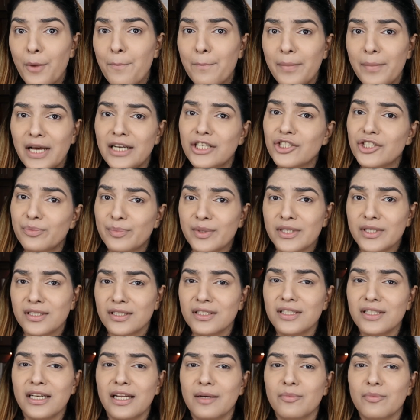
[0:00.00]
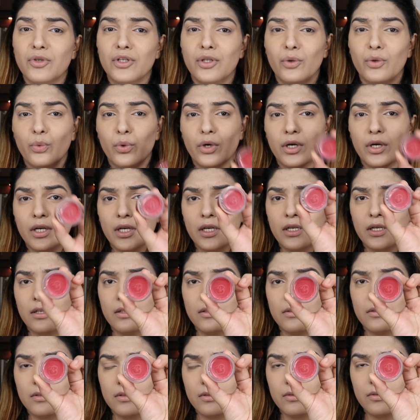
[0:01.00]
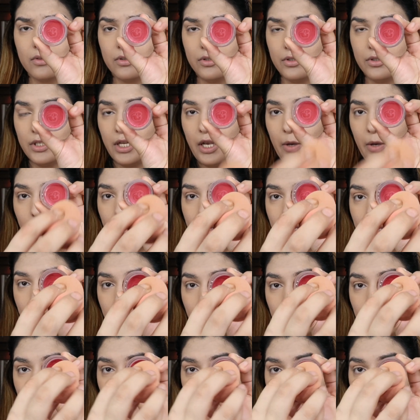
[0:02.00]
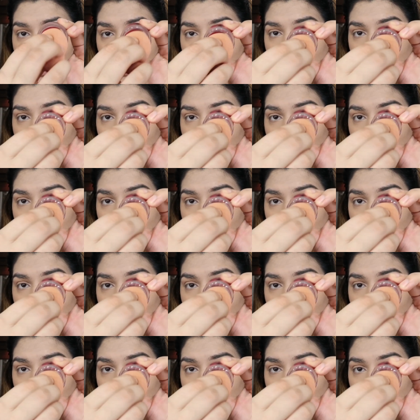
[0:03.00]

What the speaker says: blush, but still I'm gonna work today with this.